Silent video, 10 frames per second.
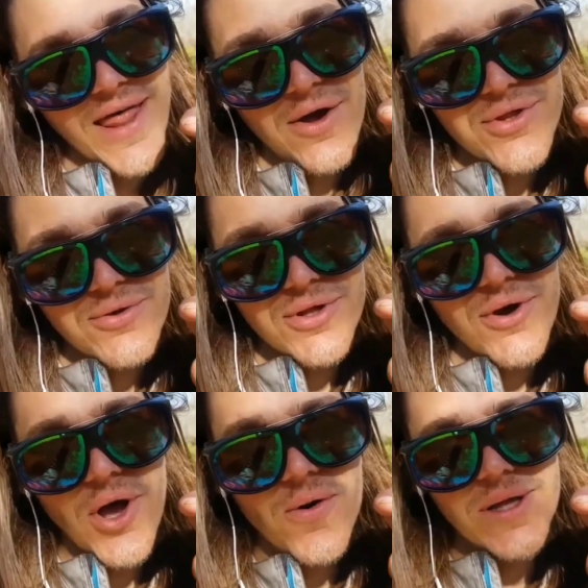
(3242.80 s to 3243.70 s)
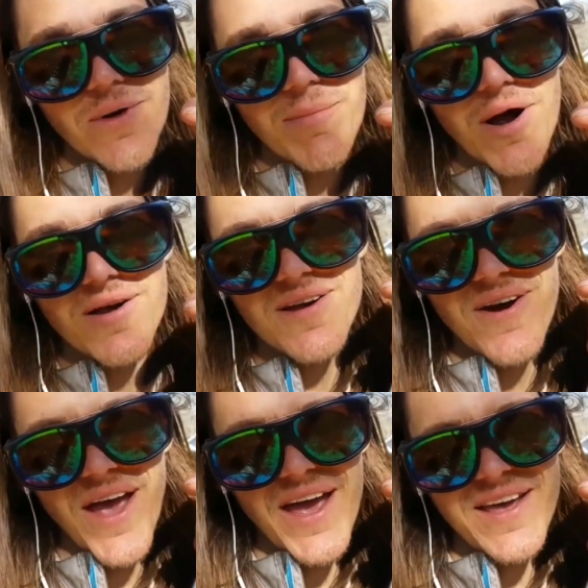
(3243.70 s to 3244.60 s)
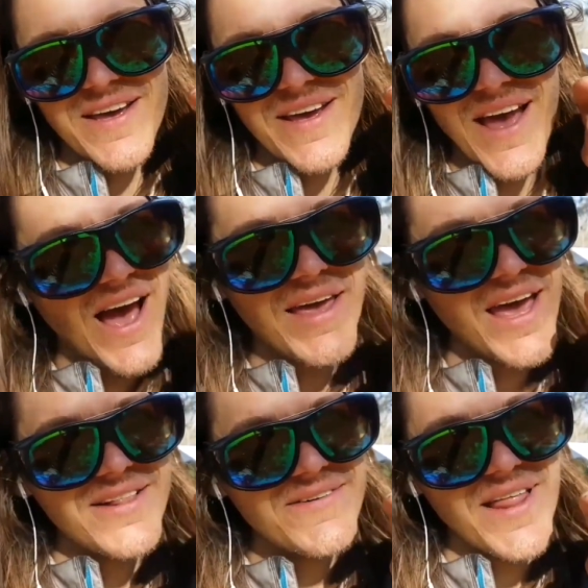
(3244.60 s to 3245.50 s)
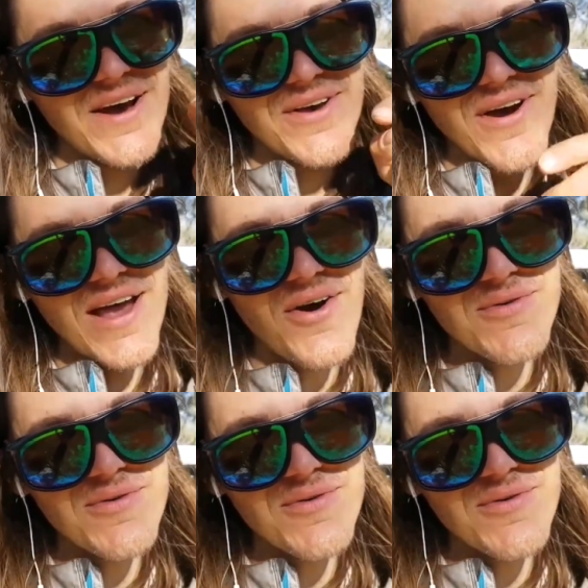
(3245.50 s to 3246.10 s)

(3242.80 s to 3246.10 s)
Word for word: without you, so don't go anywhere, Mark, okay? I can't live without you, alright?